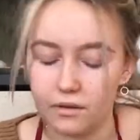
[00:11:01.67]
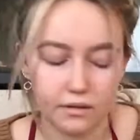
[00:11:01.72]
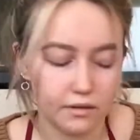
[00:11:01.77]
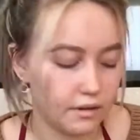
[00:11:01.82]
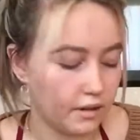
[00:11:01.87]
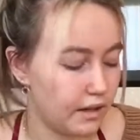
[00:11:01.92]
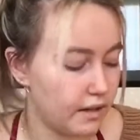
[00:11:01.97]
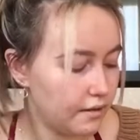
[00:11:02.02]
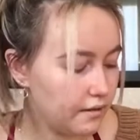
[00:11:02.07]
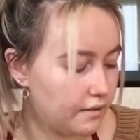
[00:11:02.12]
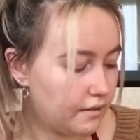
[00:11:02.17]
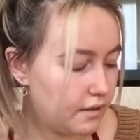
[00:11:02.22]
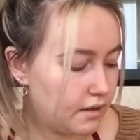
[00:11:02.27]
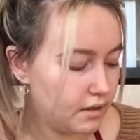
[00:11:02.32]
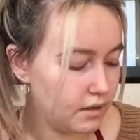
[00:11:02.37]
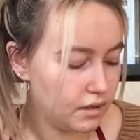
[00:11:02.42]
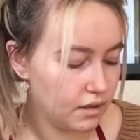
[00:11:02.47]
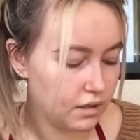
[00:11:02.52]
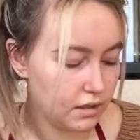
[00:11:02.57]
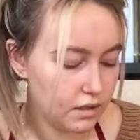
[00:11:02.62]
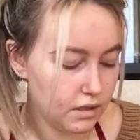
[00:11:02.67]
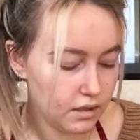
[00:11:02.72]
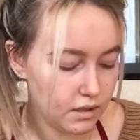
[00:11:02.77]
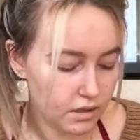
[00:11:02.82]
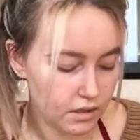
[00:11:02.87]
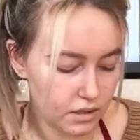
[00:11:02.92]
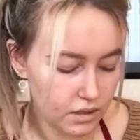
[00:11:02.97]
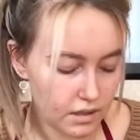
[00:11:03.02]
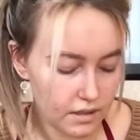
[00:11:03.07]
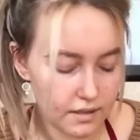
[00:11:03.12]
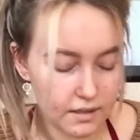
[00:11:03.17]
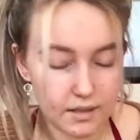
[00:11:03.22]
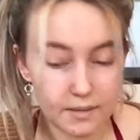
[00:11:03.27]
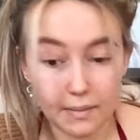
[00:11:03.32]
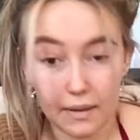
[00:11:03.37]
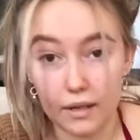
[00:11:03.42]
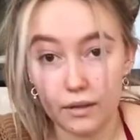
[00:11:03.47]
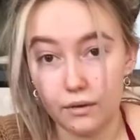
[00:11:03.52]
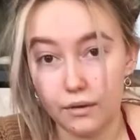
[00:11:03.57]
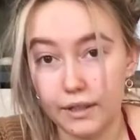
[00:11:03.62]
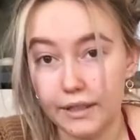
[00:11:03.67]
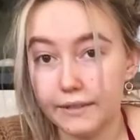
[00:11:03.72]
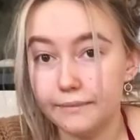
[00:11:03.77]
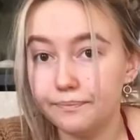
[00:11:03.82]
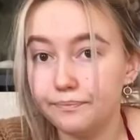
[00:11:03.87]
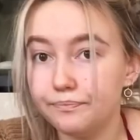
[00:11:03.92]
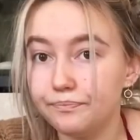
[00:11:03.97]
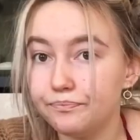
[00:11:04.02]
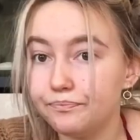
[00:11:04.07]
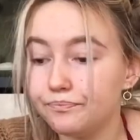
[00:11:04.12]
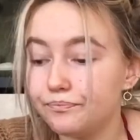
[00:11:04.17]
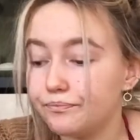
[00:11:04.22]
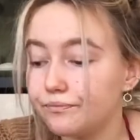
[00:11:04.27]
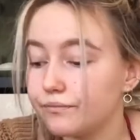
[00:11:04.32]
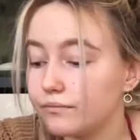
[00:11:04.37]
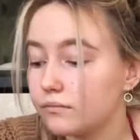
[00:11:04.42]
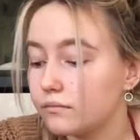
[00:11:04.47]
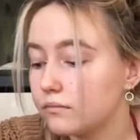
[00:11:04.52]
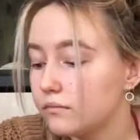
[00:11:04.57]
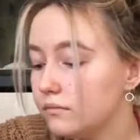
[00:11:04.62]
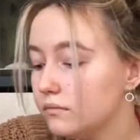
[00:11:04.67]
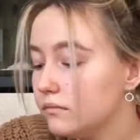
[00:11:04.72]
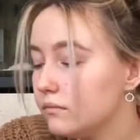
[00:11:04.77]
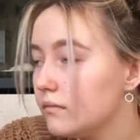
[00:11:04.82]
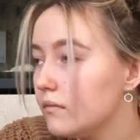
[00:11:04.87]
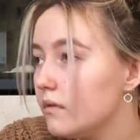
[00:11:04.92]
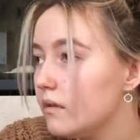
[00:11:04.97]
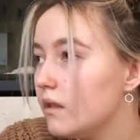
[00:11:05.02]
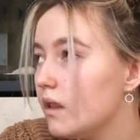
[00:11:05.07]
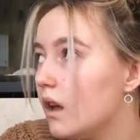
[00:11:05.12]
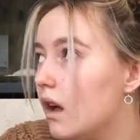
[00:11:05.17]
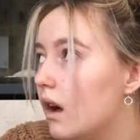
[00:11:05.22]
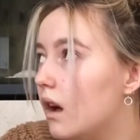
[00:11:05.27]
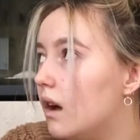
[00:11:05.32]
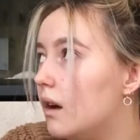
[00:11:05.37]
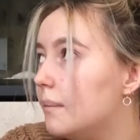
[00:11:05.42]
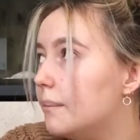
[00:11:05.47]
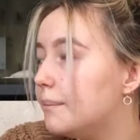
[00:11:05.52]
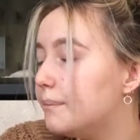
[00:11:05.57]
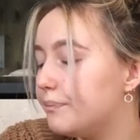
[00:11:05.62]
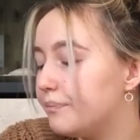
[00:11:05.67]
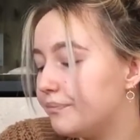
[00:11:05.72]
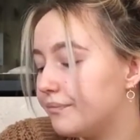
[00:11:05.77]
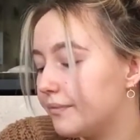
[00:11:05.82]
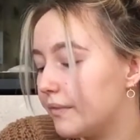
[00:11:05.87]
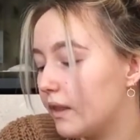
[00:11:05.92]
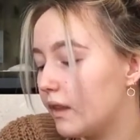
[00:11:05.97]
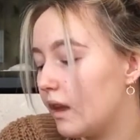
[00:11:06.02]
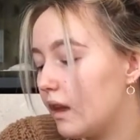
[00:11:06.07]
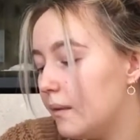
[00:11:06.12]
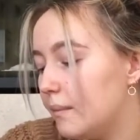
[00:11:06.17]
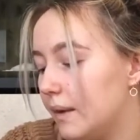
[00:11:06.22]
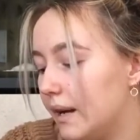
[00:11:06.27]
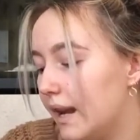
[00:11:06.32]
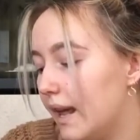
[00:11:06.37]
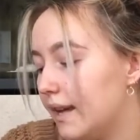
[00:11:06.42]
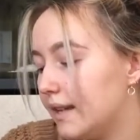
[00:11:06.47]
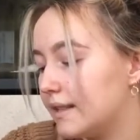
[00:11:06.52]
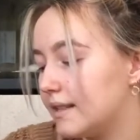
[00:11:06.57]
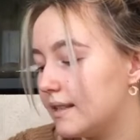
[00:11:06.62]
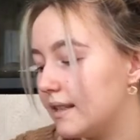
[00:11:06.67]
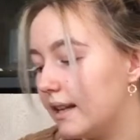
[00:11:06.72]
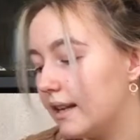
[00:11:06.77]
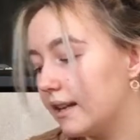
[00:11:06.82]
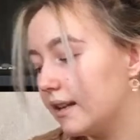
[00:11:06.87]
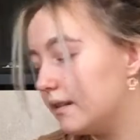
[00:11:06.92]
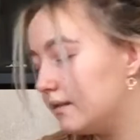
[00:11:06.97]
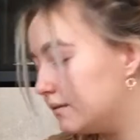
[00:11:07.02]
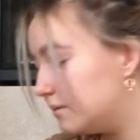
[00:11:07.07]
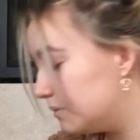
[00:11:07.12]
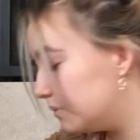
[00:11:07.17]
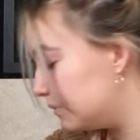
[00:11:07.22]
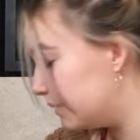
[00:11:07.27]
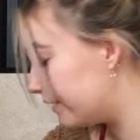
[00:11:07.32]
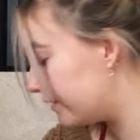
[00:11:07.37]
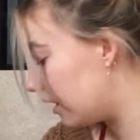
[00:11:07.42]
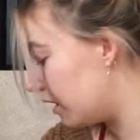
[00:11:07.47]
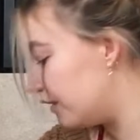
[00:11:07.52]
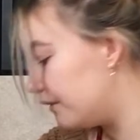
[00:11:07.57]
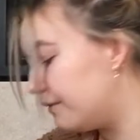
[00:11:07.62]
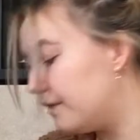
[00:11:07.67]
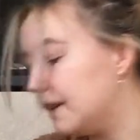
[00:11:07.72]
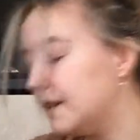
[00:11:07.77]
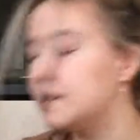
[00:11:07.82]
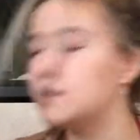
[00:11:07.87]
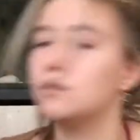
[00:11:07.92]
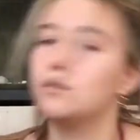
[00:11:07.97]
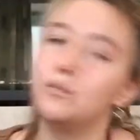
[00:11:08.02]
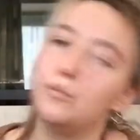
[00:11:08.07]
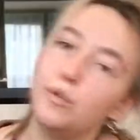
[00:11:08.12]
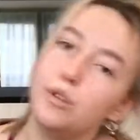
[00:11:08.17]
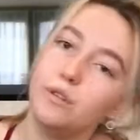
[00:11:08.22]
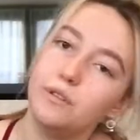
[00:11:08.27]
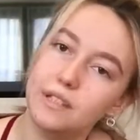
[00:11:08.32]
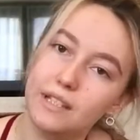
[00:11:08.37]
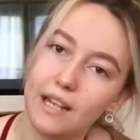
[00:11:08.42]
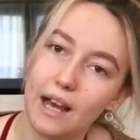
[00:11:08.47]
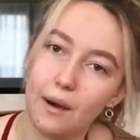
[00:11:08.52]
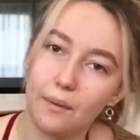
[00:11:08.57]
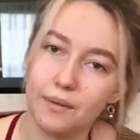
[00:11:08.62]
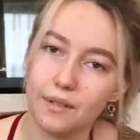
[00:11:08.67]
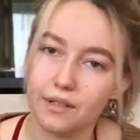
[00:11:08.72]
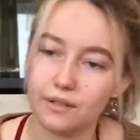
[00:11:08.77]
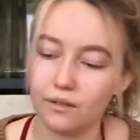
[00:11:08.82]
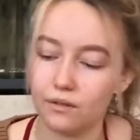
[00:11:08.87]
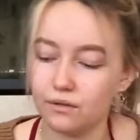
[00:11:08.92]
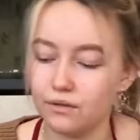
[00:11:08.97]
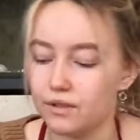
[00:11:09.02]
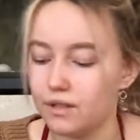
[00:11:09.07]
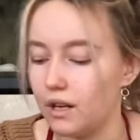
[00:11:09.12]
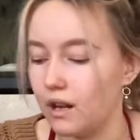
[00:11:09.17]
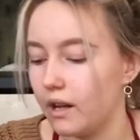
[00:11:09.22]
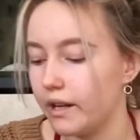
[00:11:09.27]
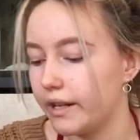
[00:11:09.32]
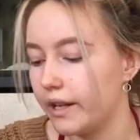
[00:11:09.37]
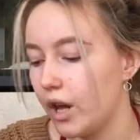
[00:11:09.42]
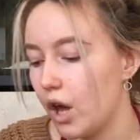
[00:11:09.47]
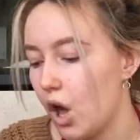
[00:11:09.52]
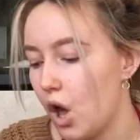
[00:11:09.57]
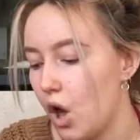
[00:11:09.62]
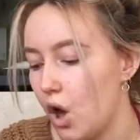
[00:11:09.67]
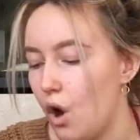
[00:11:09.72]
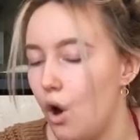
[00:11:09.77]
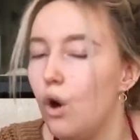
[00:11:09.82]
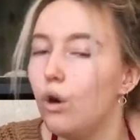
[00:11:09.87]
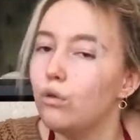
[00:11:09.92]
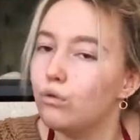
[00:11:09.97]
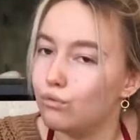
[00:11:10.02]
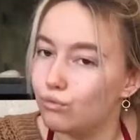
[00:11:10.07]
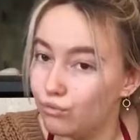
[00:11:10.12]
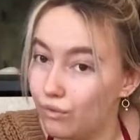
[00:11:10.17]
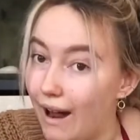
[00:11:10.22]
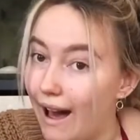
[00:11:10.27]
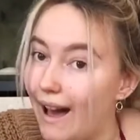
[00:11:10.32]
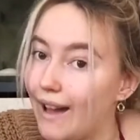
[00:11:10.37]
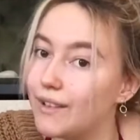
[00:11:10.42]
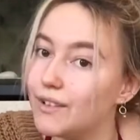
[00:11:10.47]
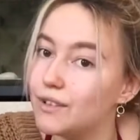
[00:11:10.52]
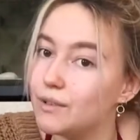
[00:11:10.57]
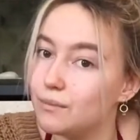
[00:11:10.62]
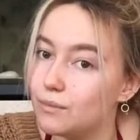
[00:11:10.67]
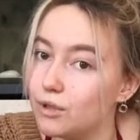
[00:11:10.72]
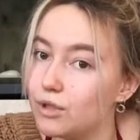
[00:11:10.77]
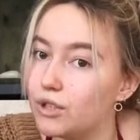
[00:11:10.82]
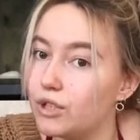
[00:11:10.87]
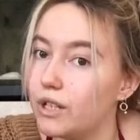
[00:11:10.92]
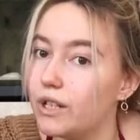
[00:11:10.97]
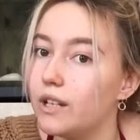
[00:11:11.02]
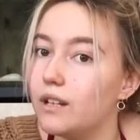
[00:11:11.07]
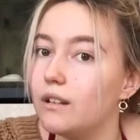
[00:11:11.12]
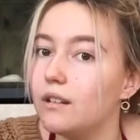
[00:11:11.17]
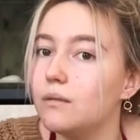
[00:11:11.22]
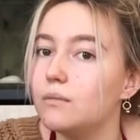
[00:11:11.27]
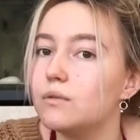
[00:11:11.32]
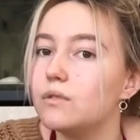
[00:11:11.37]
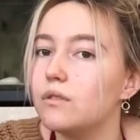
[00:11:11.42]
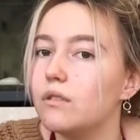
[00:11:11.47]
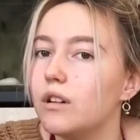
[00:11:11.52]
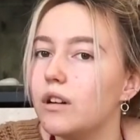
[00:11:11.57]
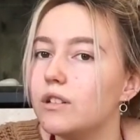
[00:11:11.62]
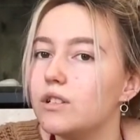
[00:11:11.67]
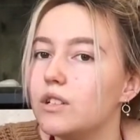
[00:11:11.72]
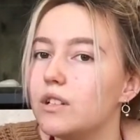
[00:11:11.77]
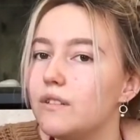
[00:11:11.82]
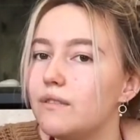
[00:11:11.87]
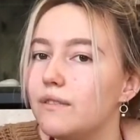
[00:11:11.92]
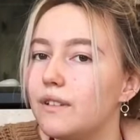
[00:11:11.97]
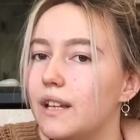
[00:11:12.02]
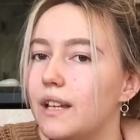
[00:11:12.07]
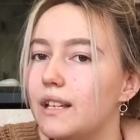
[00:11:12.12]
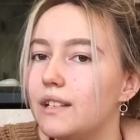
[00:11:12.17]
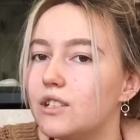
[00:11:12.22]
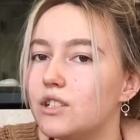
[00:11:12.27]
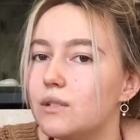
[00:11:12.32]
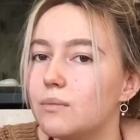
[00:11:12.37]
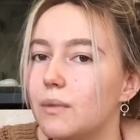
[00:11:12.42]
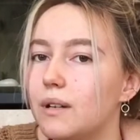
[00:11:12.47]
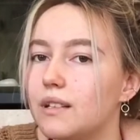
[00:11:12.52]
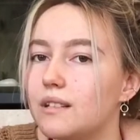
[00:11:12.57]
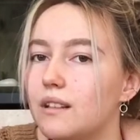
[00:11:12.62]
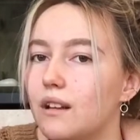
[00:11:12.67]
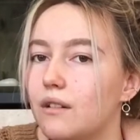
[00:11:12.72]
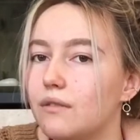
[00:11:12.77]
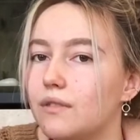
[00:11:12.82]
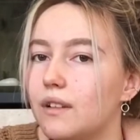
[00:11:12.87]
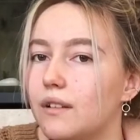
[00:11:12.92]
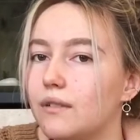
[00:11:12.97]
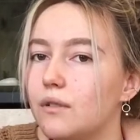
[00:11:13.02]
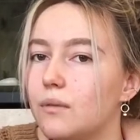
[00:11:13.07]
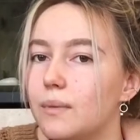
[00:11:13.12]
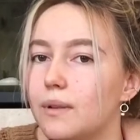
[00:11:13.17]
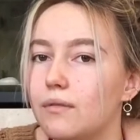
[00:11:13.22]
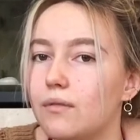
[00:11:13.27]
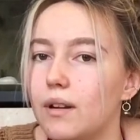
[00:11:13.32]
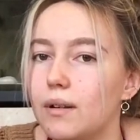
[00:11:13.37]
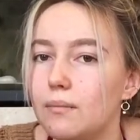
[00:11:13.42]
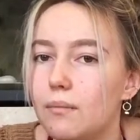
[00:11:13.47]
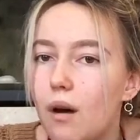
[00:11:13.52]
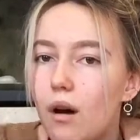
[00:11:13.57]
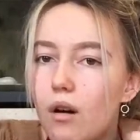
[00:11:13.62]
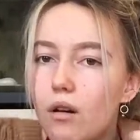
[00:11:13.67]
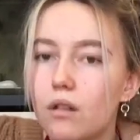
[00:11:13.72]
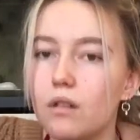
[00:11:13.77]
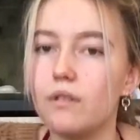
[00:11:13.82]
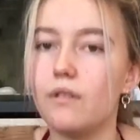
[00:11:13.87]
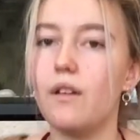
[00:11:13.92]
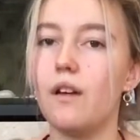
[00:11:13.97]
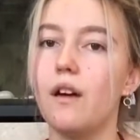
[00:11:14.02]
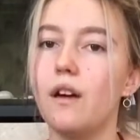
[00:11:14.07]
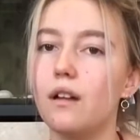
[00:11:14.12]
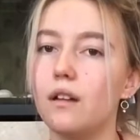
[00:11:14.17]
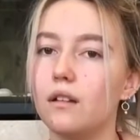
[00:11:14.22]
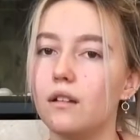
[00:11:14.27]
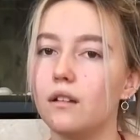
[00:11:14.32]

on it. It's just a bit annoying. Um, my next thing, we've kind of finished all beauty now. We're just on to like random shit. I'm sorry, I shouldn't have itched myself. Now I've got a big red mark there.